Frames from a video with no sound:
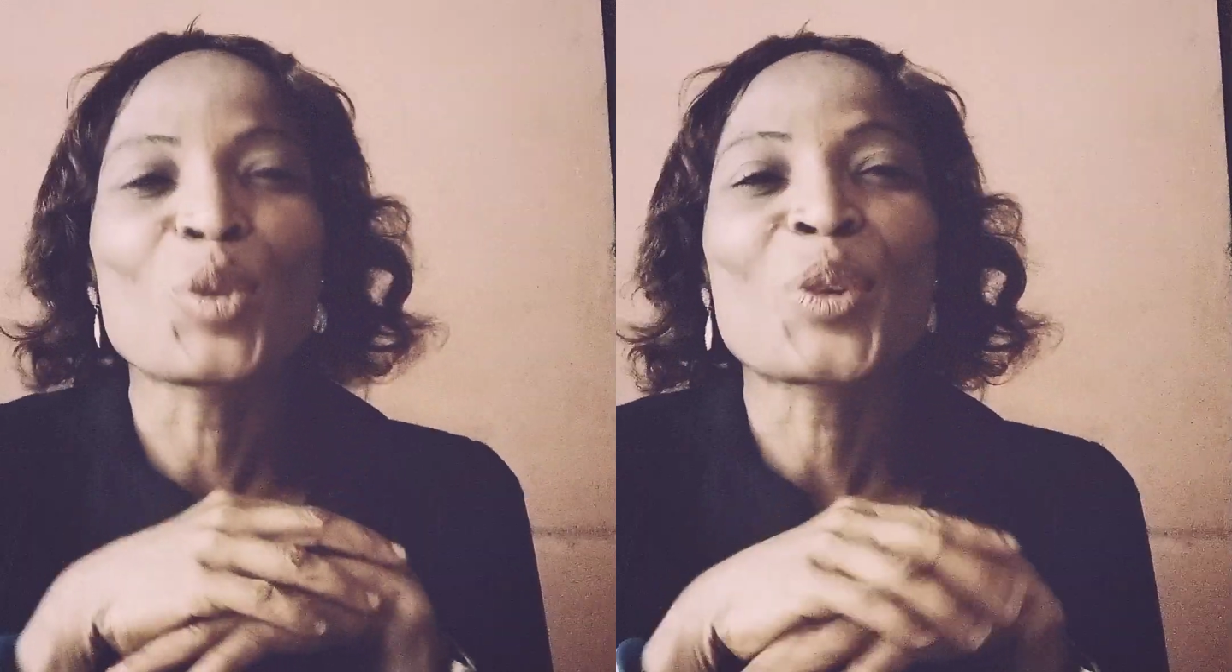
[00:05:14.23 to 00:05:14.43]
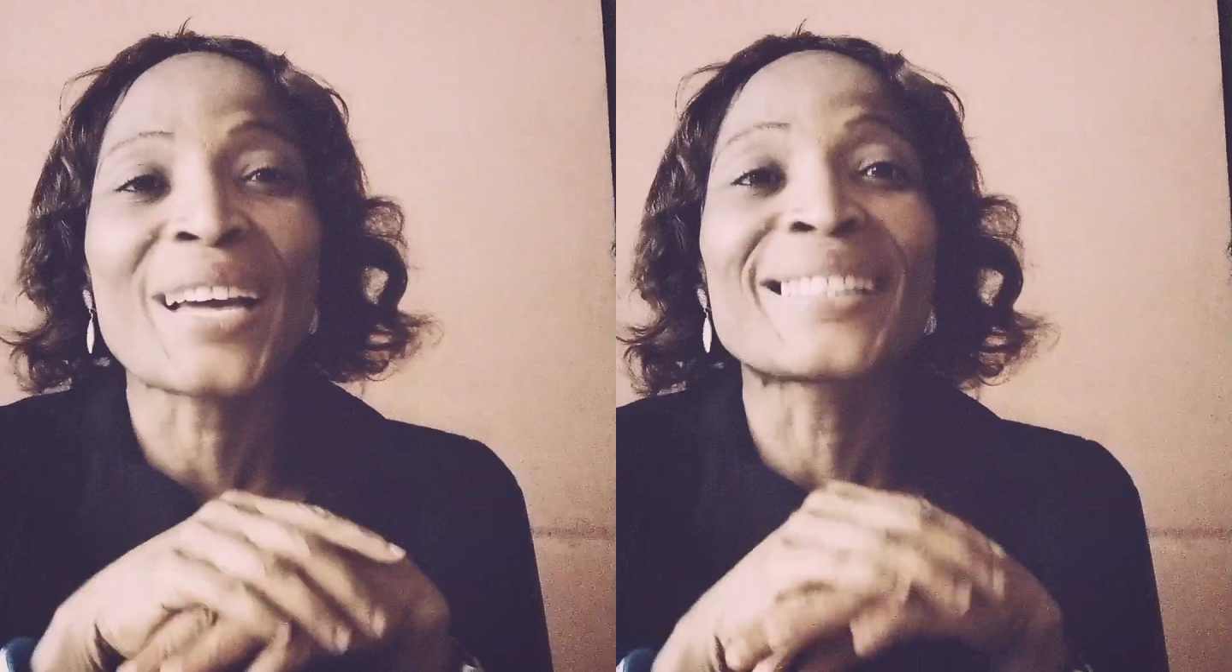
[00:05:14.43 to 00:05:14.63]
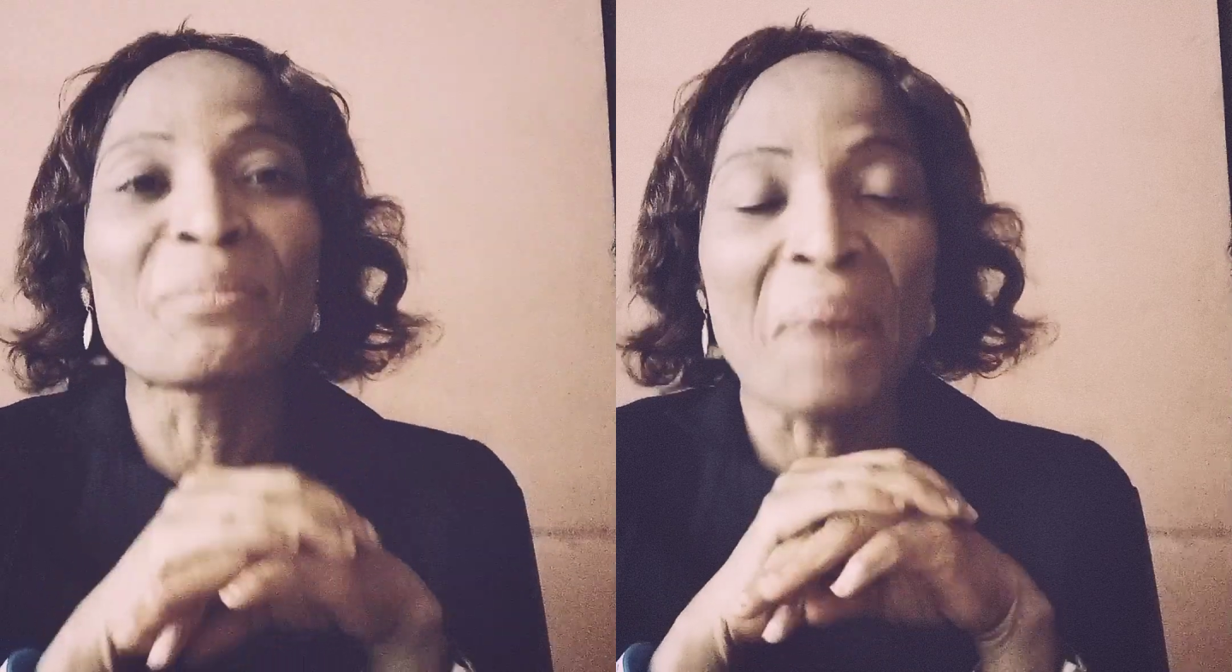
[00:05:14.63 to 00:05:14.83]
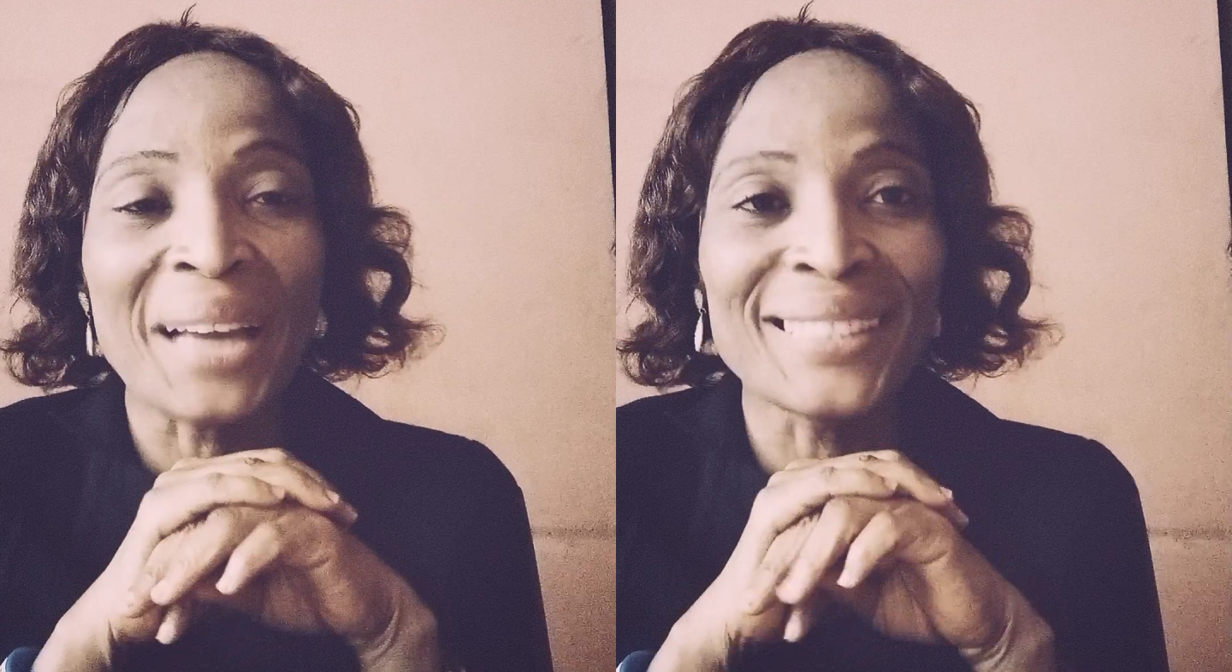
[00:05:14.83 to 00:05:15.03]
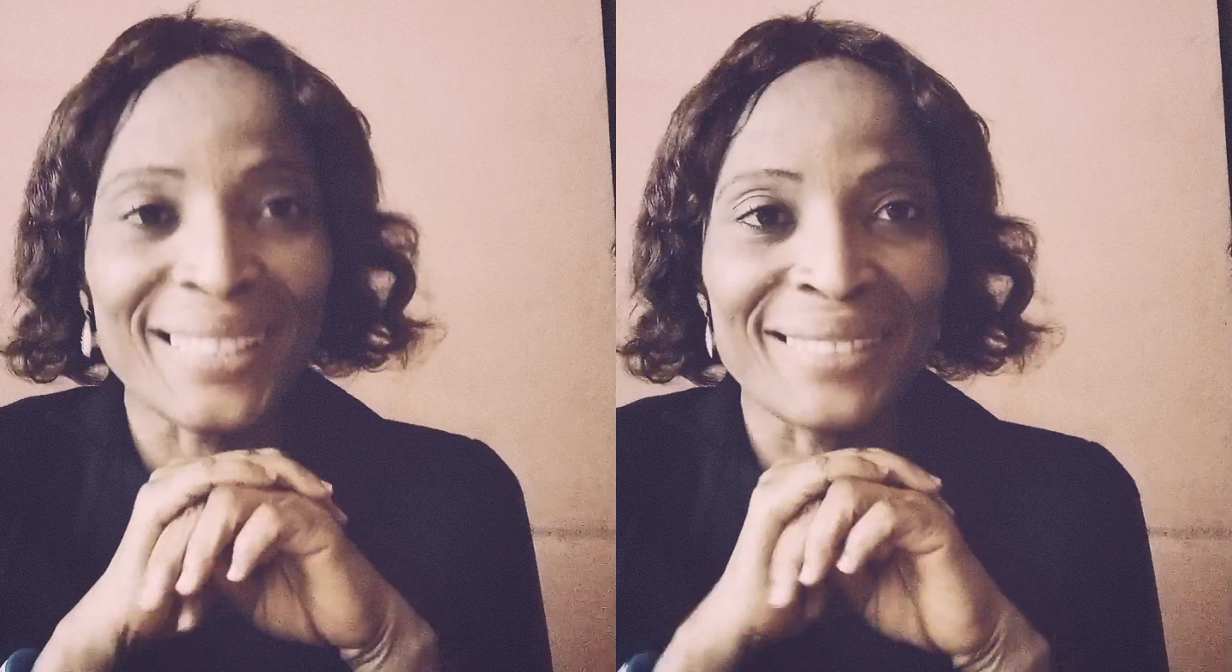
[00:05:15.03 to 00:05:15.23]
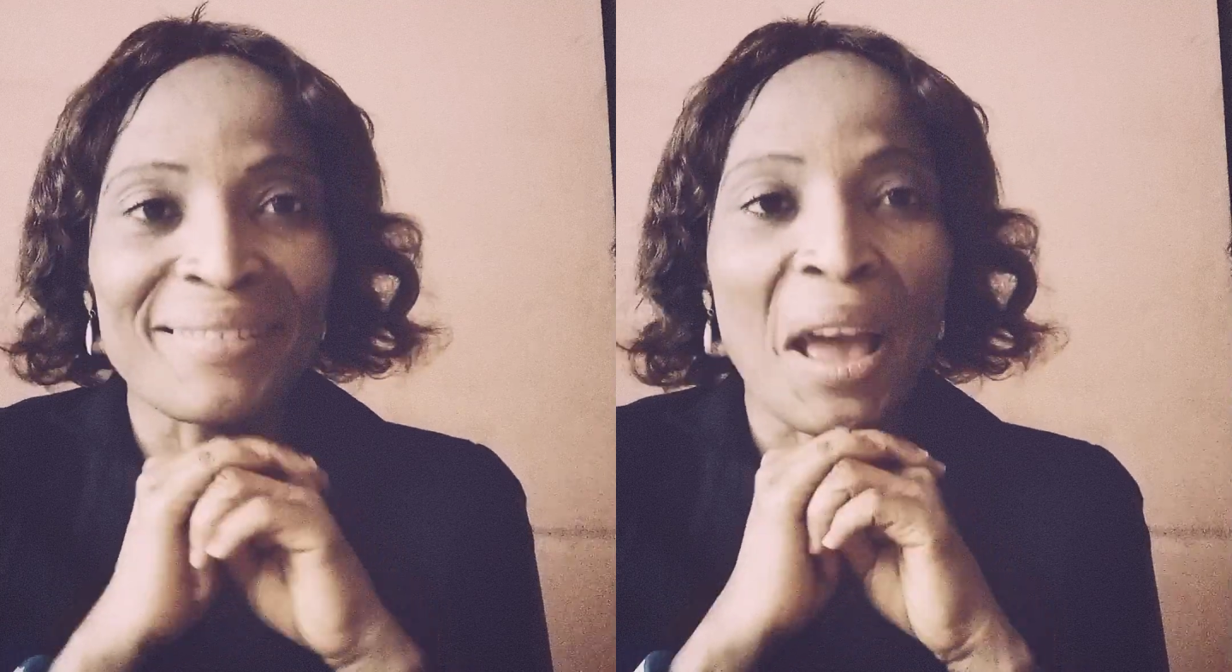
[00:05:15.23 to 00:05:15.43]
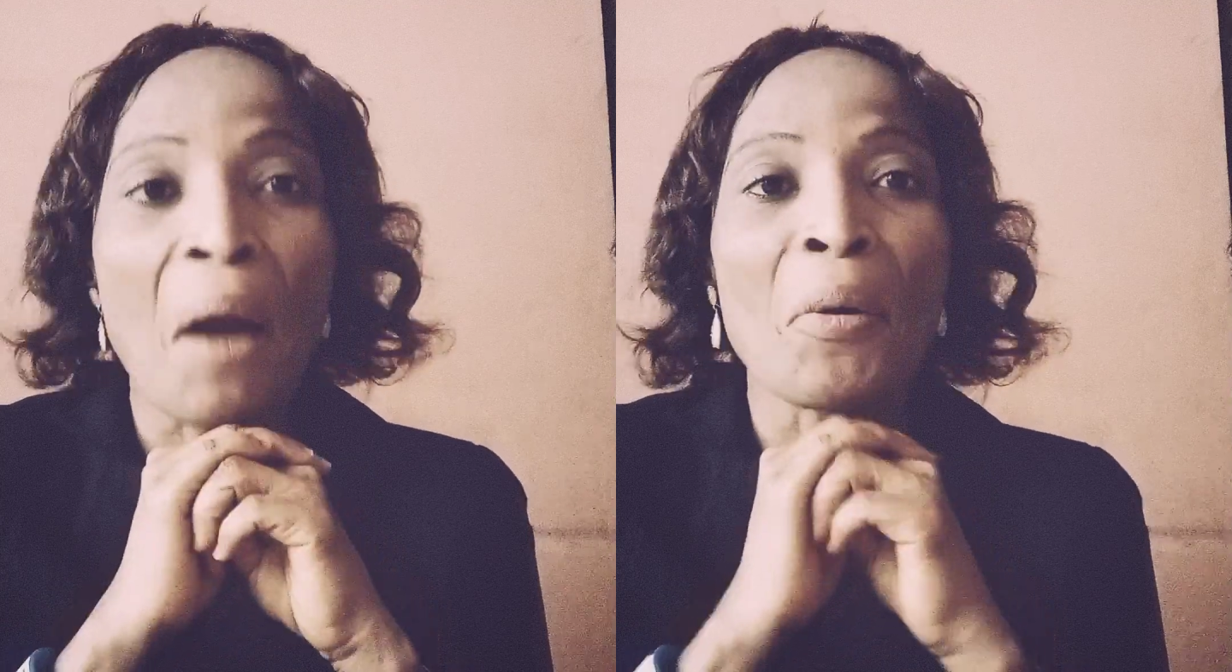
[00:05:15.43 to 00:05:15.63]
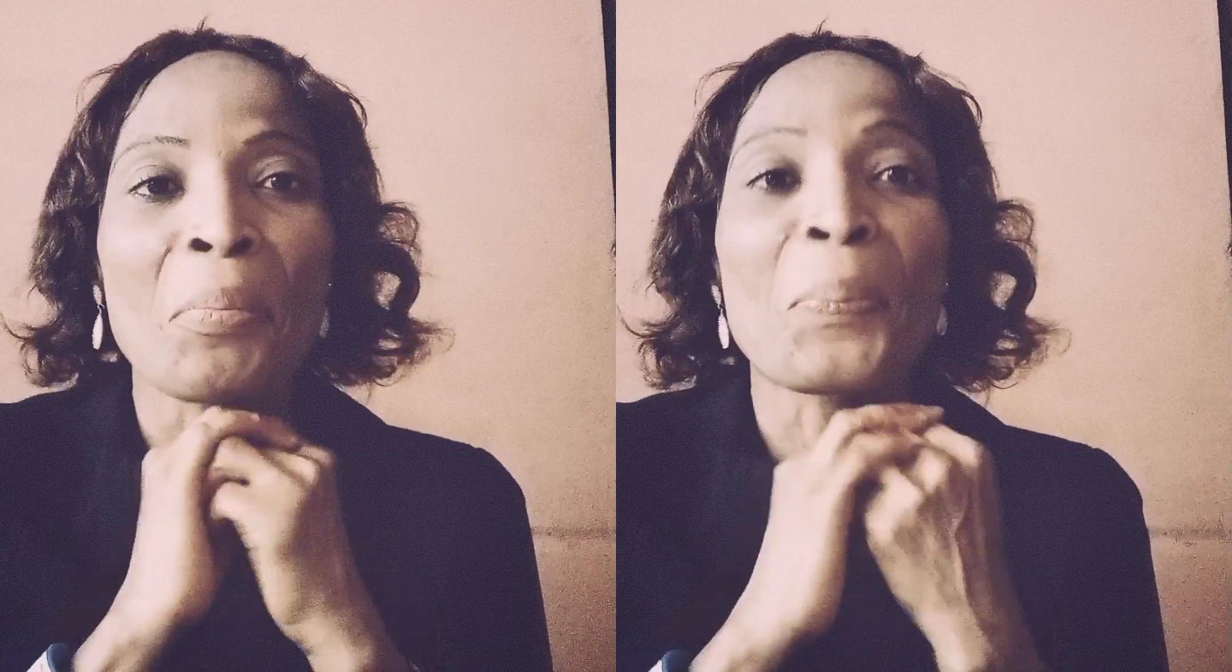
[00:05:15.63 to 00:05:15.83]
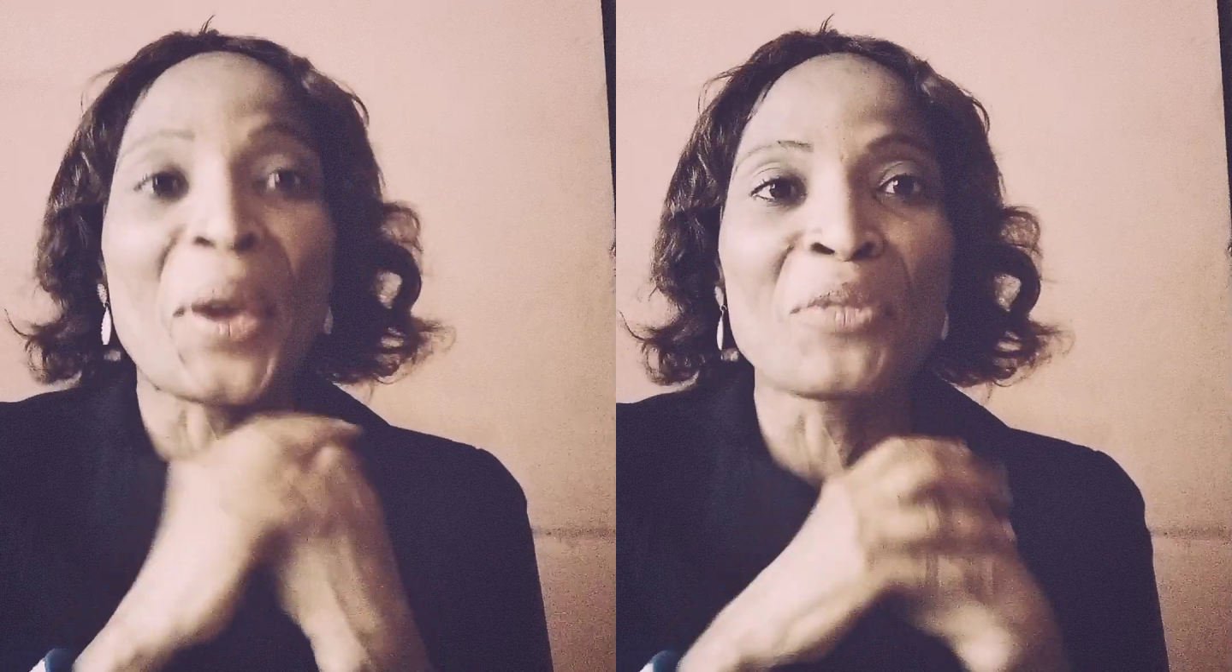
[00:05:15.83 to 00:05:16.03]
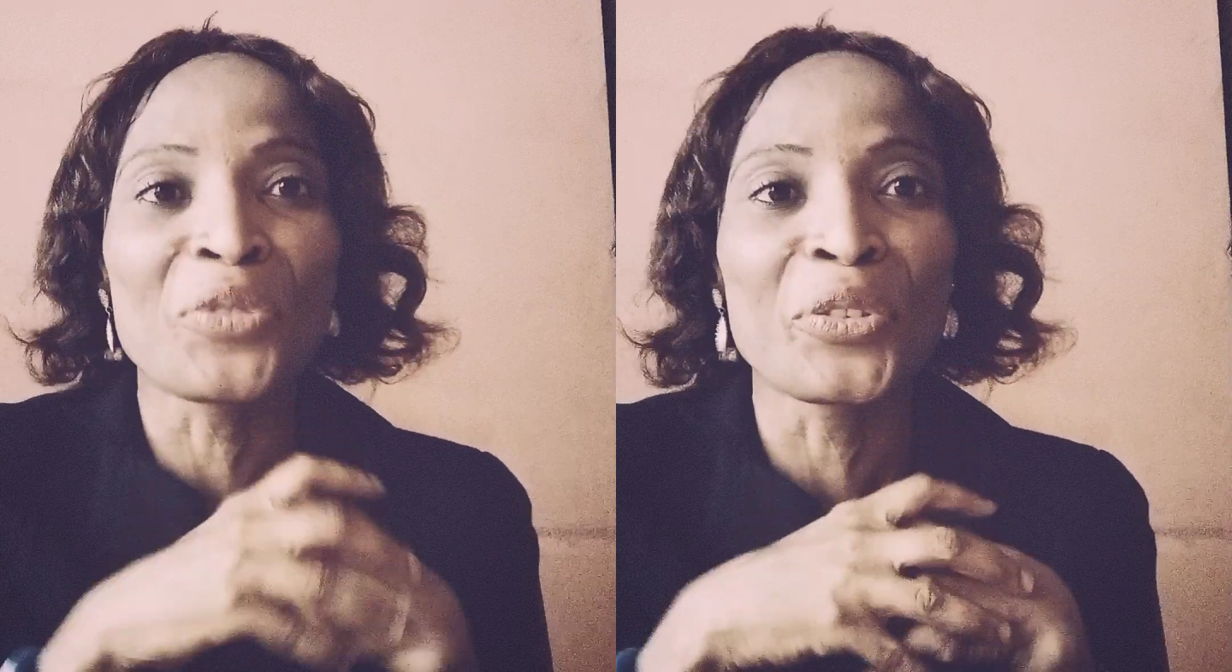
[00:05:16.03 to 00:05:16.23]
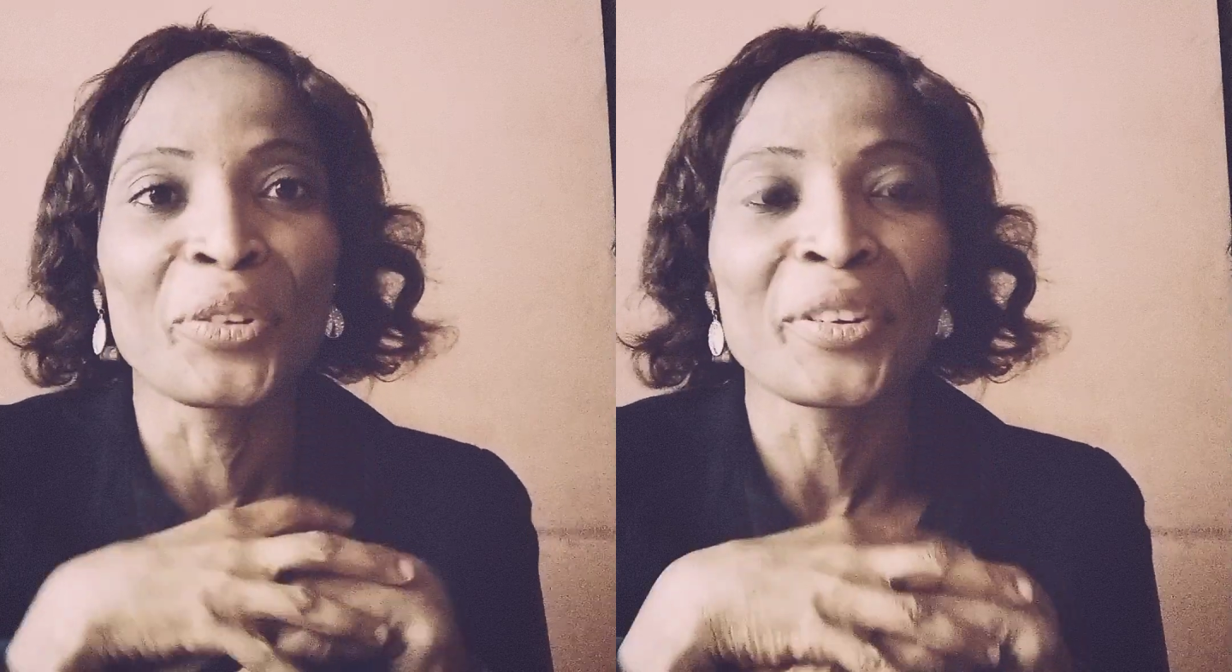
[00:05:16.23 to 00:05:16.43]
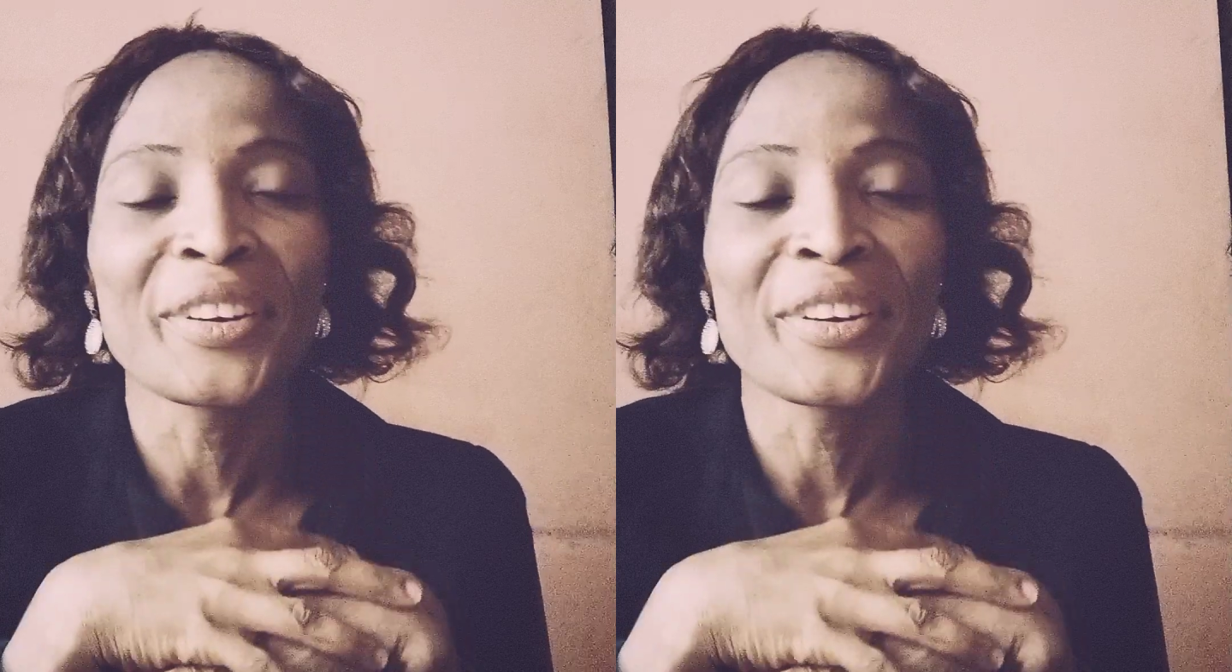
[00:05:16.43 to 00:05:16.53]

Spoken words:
can imagine how painful